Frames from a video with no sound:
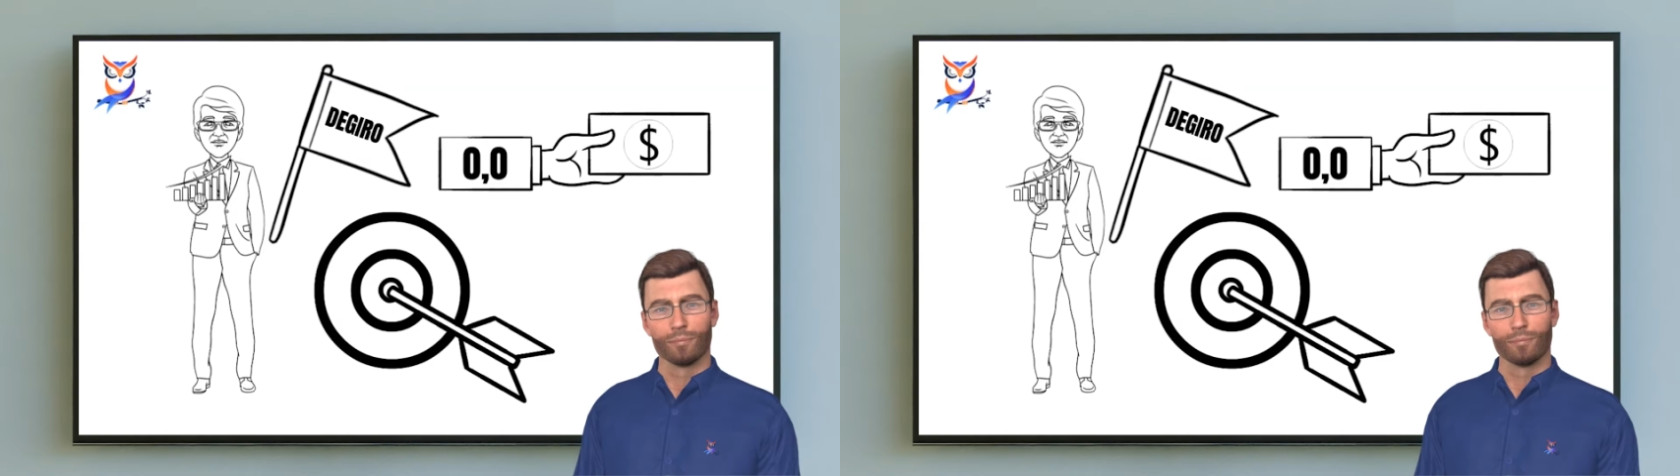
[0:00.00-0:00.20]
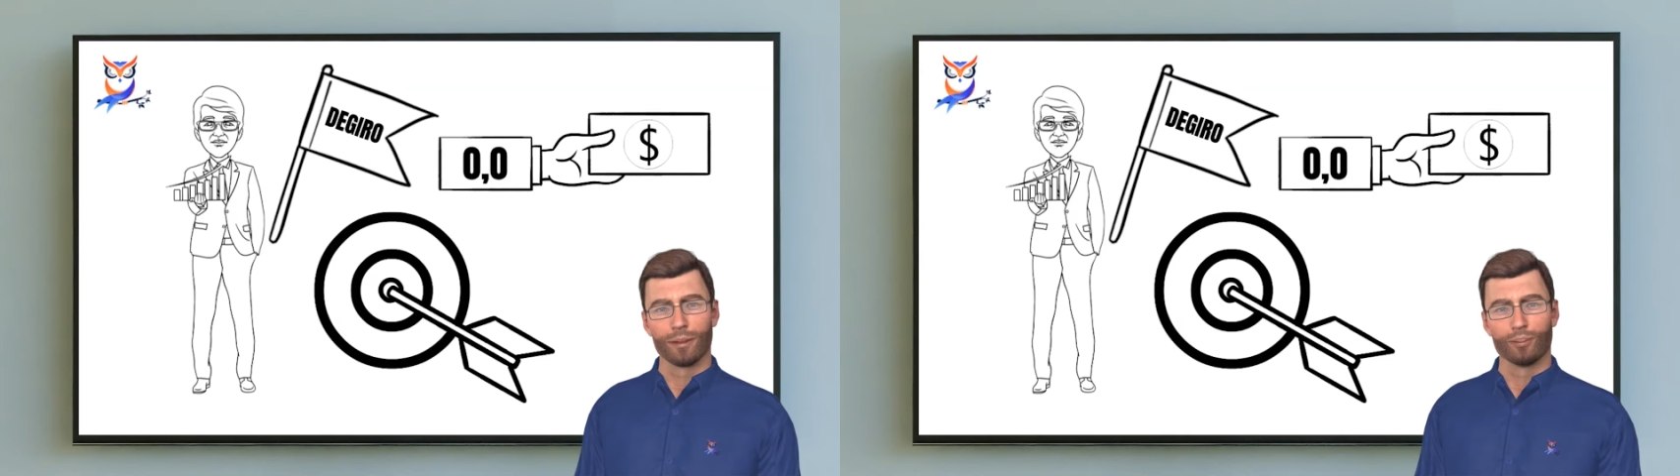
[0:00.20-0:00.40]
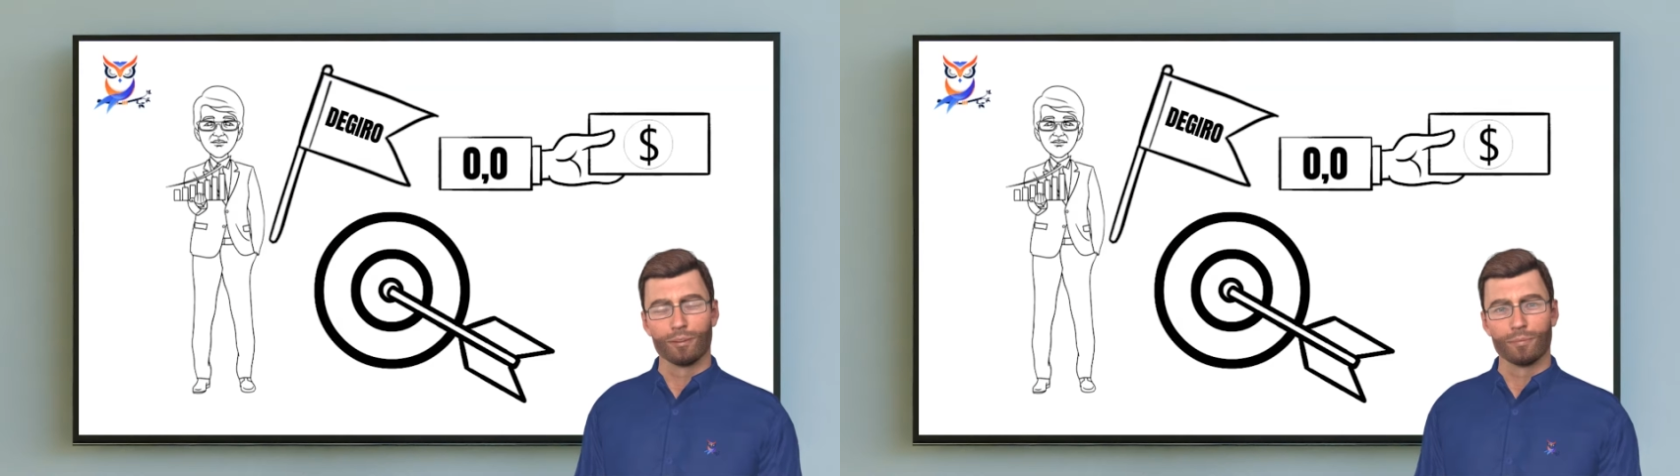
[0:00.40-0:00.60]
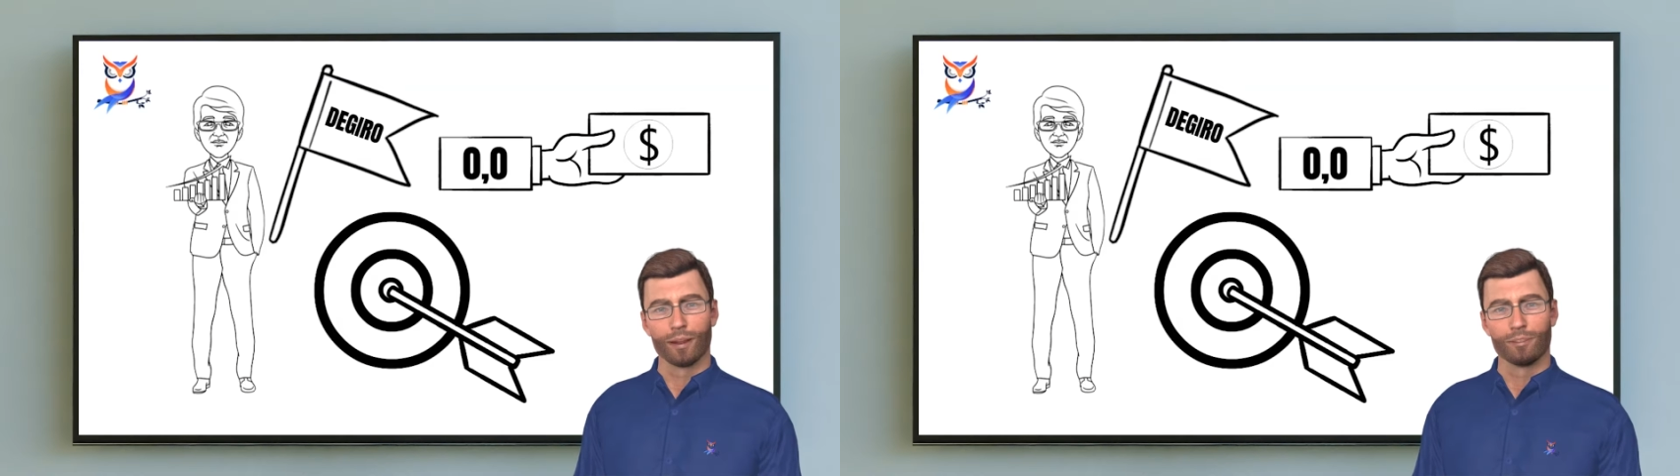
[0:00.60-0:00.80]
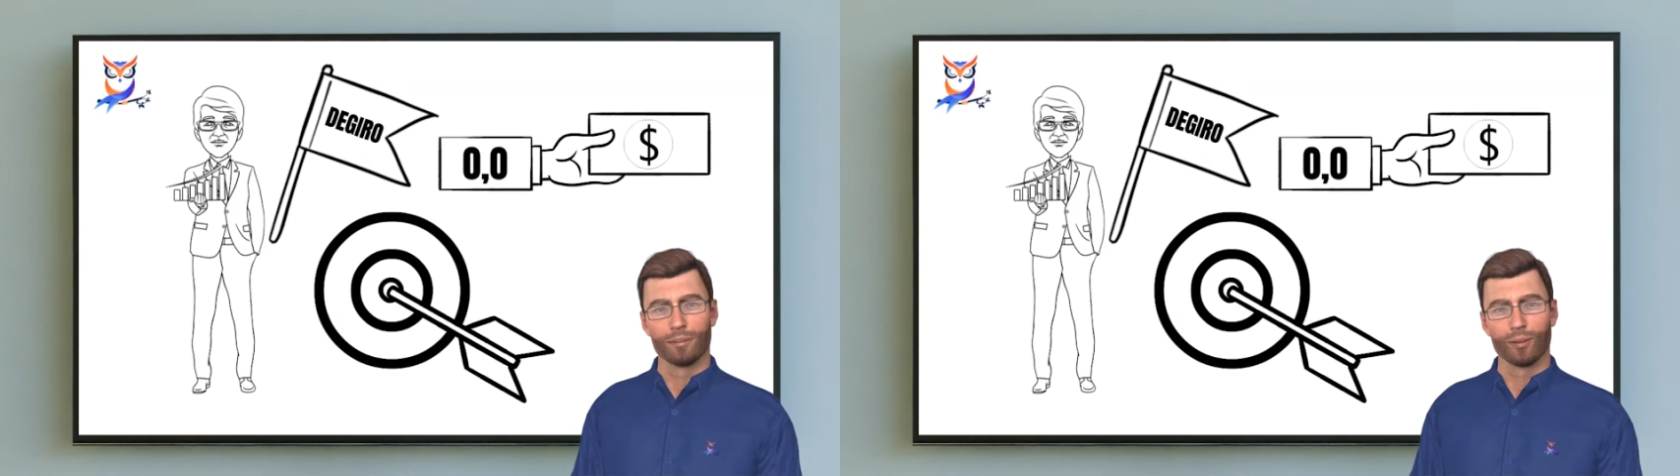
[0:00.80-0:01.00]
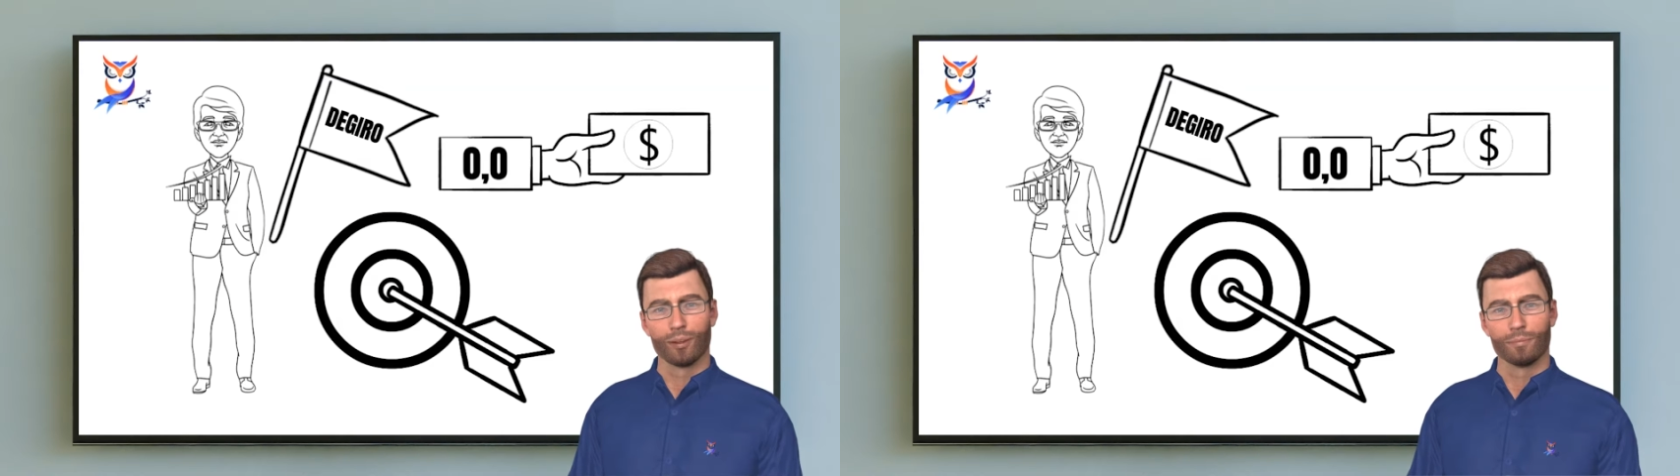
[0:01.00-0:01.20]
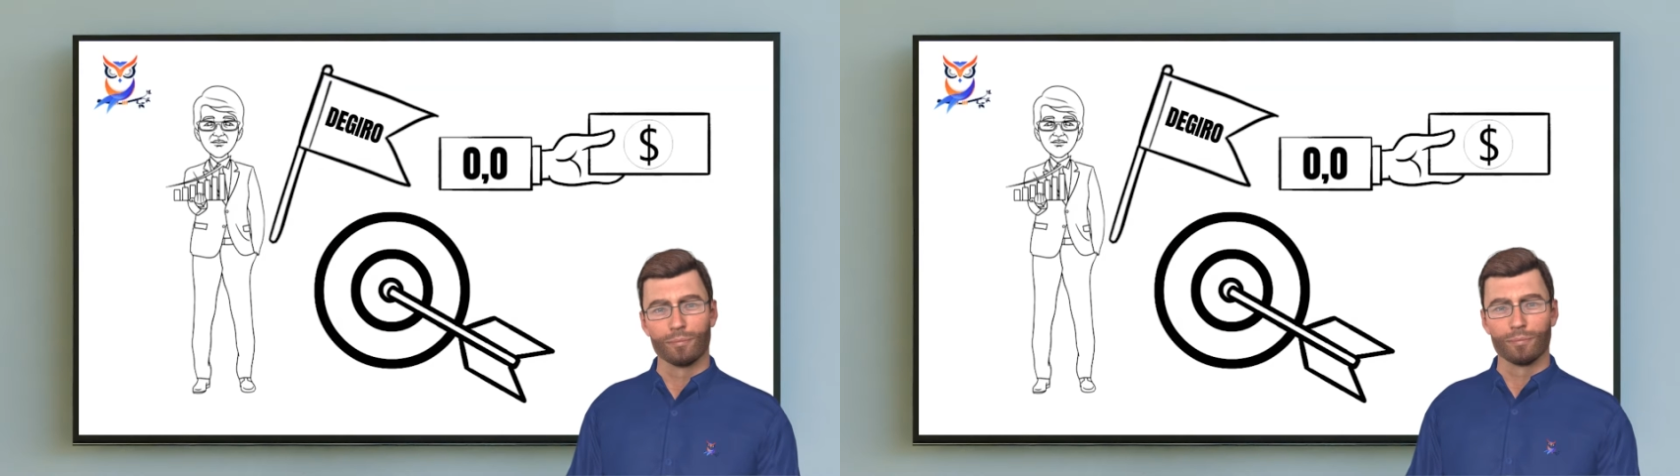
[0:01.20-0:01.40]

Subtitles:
ETF stands for